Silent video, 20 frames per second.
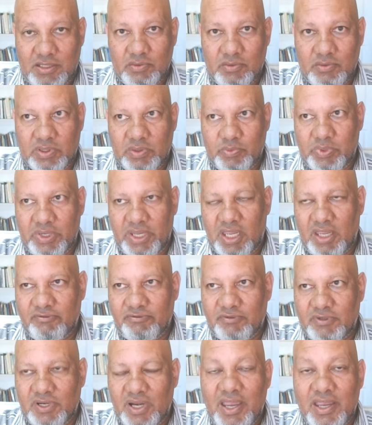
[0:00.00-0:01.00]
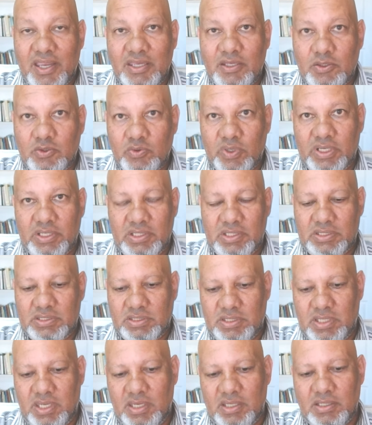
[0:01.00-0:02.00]
where I've tried to
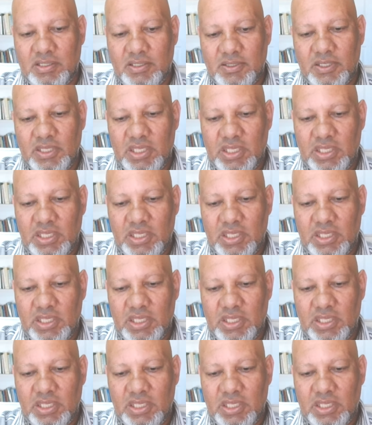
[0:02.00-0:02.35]
understand.